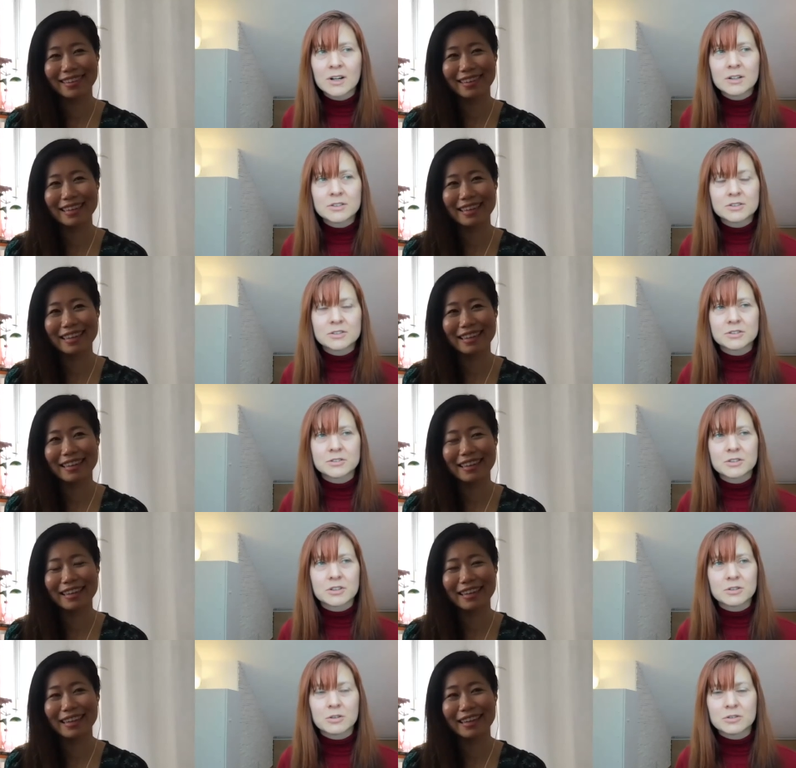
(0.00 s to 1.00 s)
Speaker 1: this is
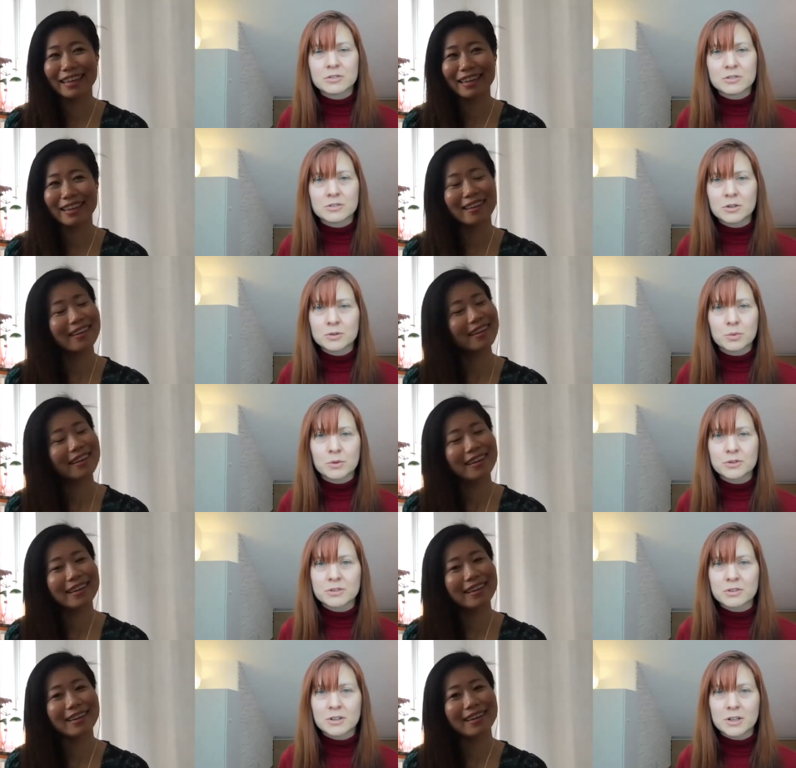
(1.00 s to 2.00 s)
not what
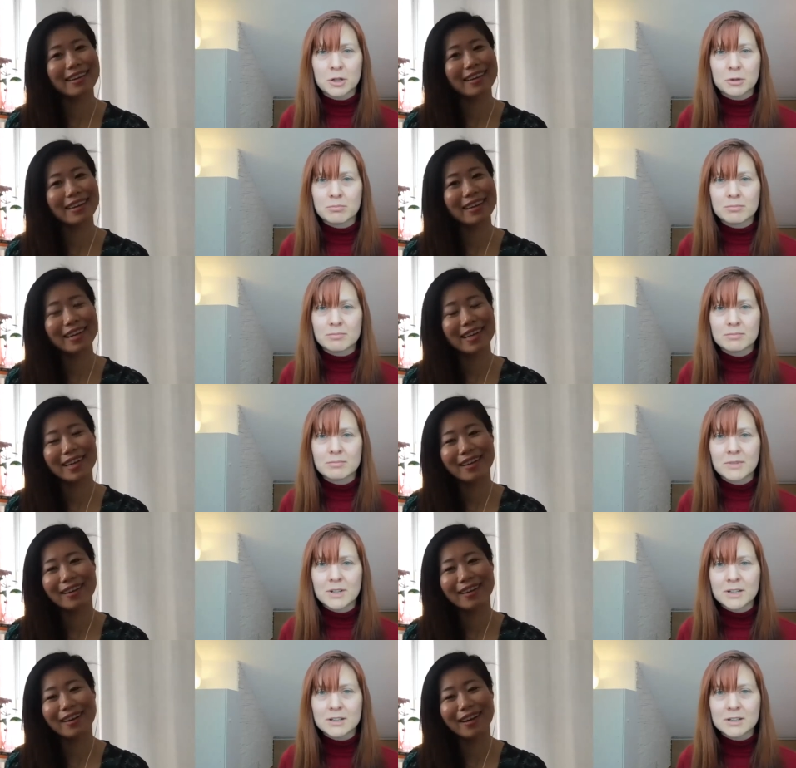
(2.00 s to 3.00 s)

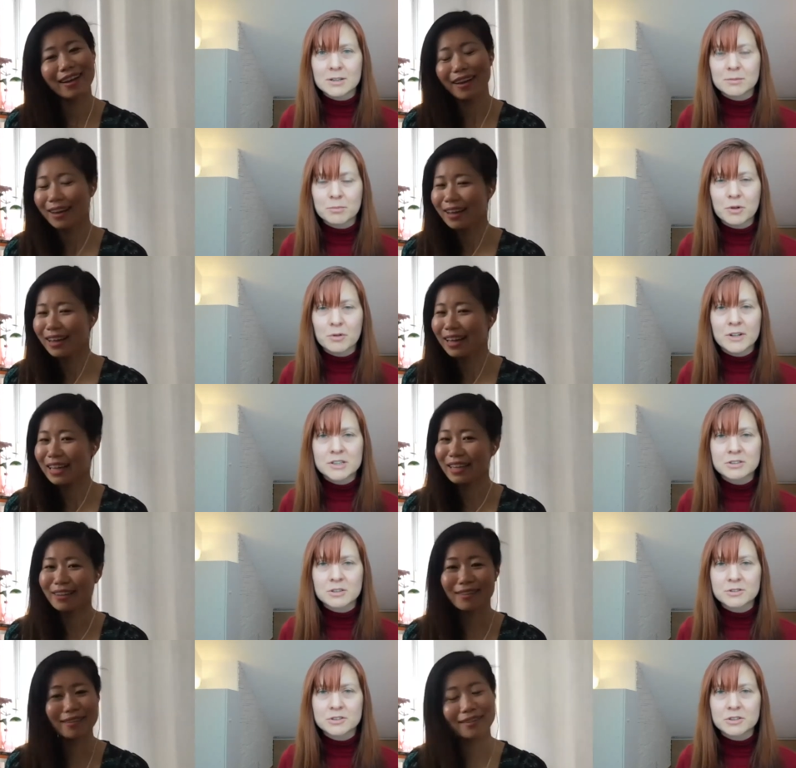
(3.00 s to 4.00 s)
like
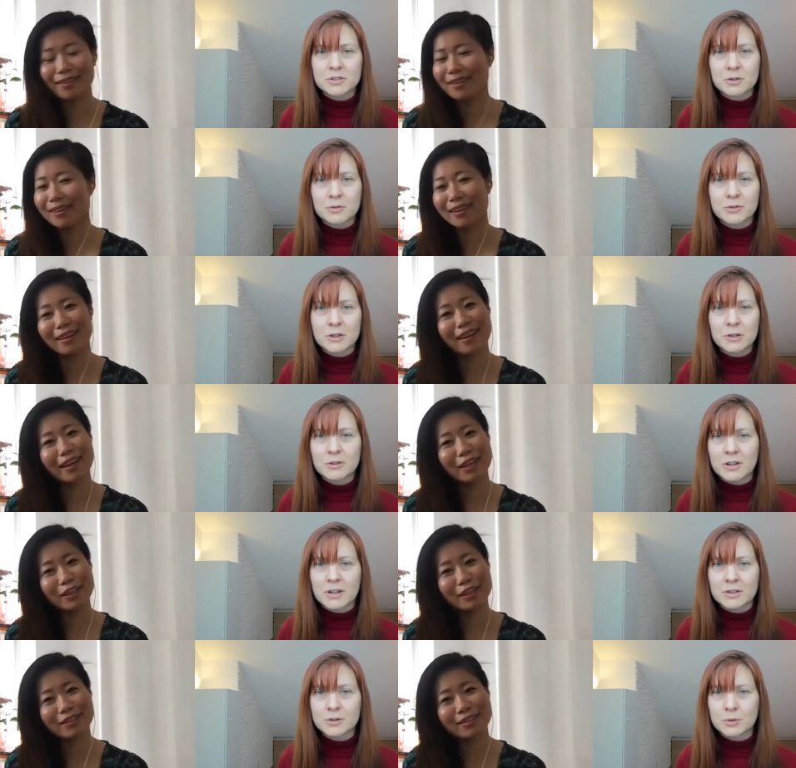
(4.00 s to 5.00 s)
professionals in your field
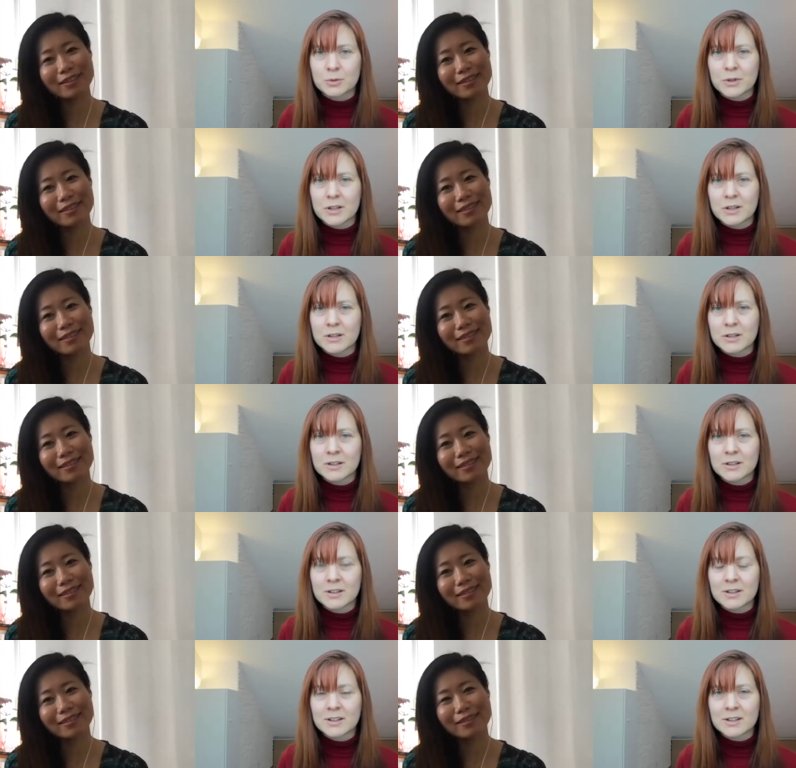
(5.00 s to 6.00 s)
are doing?
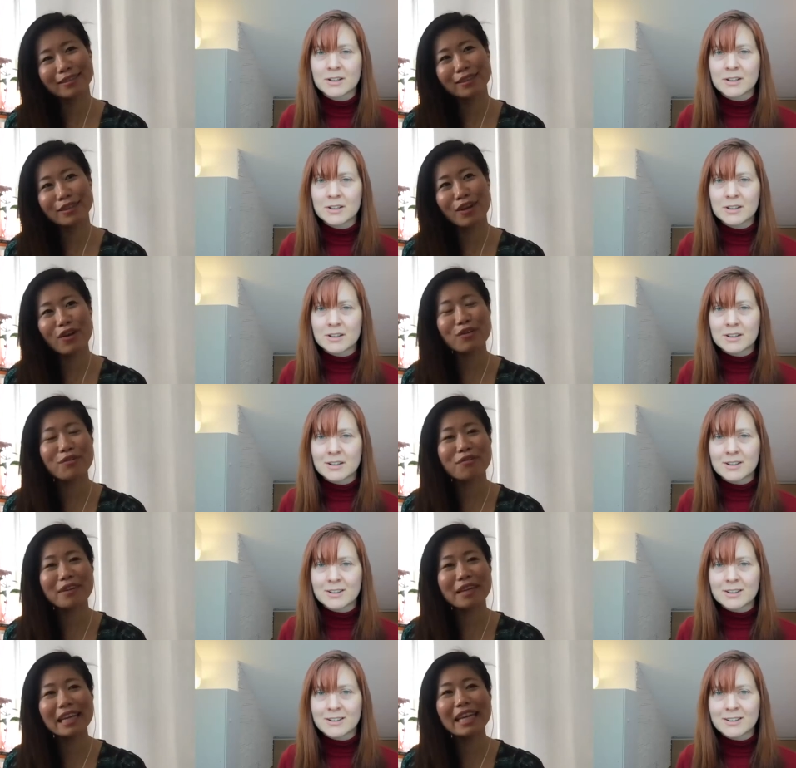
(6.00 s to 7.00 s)
Speaker 2: Not
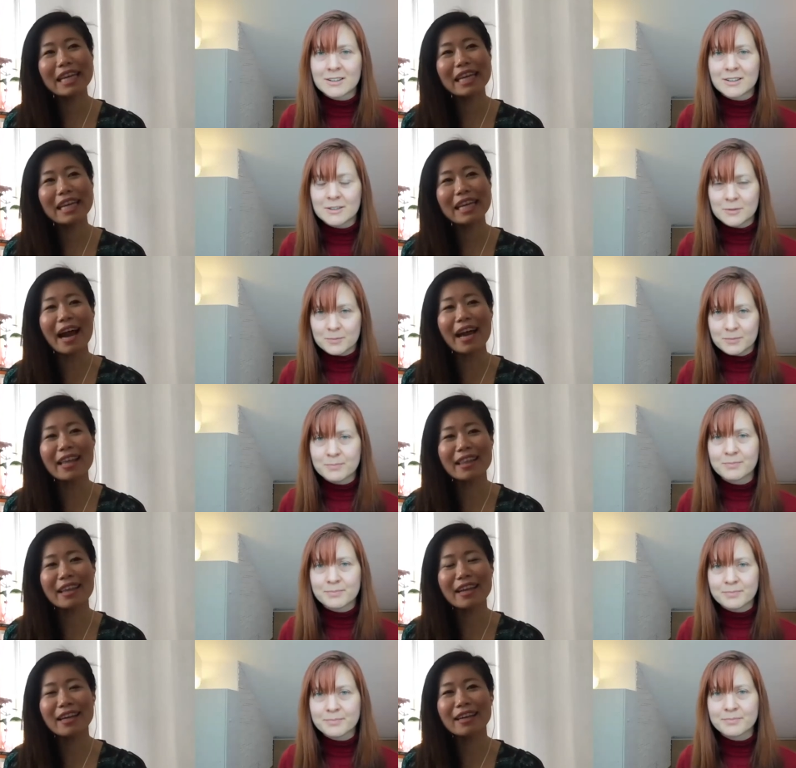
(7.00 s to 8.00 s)
really. I
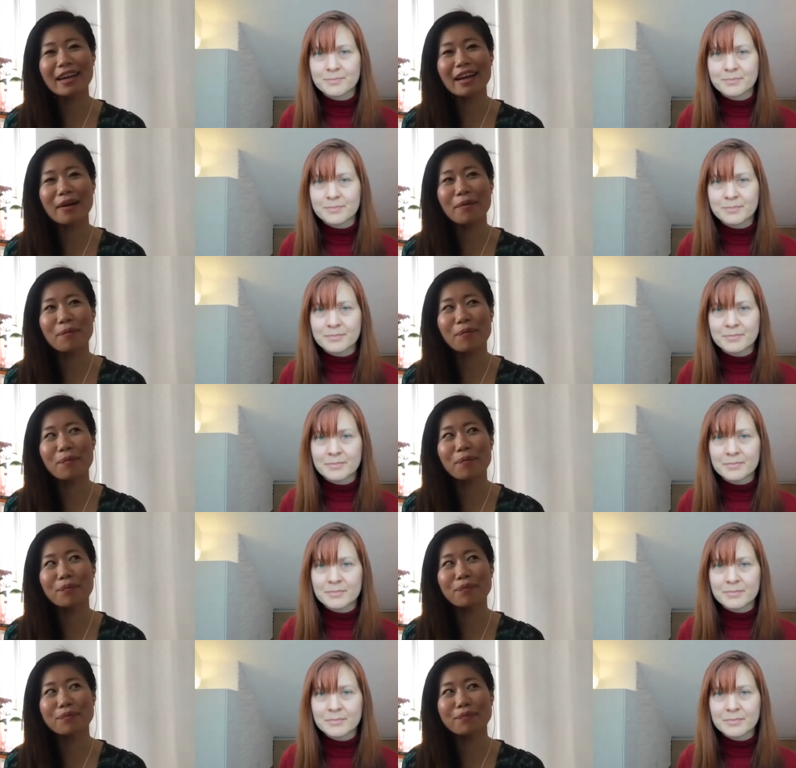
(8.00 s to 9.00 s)
think
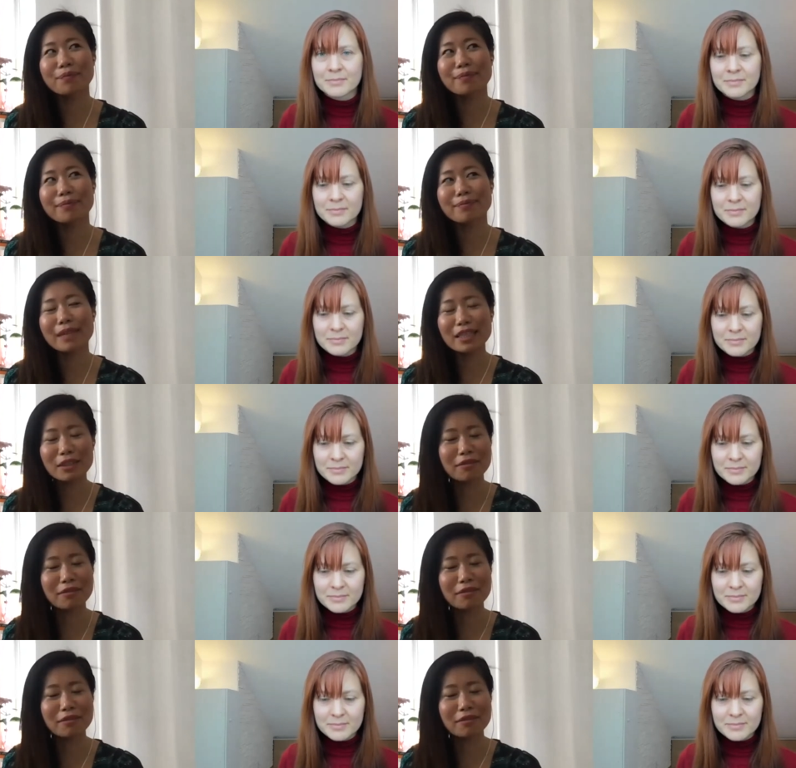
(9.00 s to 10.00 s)
that's a
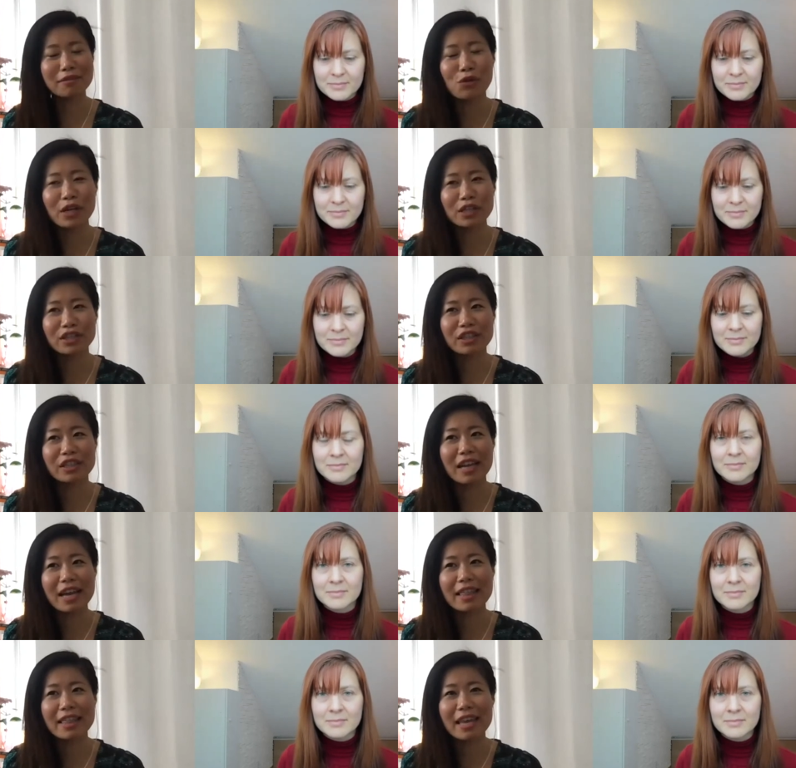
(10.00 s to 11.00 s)
really good question. I
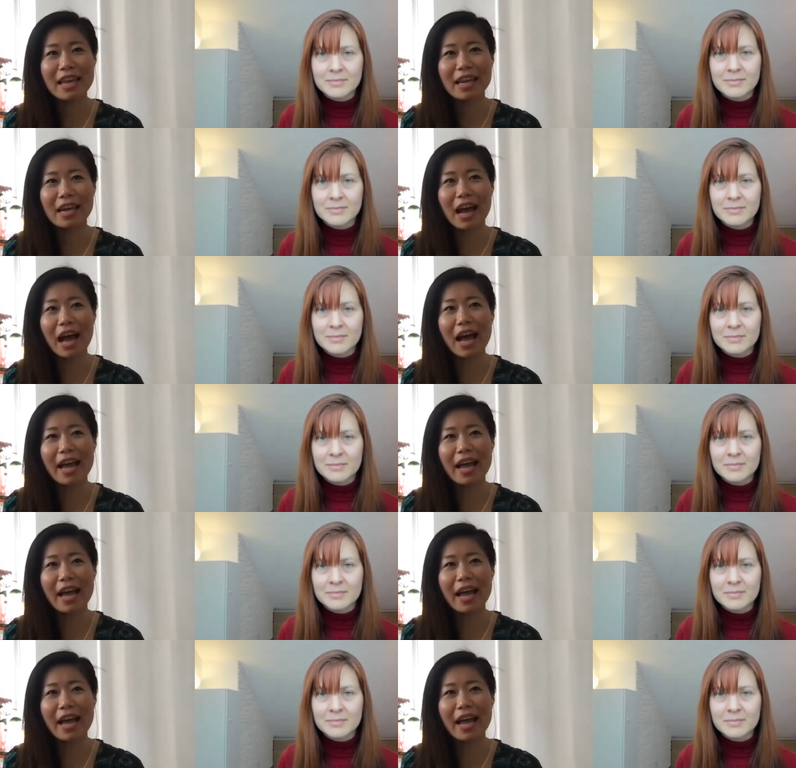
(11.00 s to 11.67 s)
think I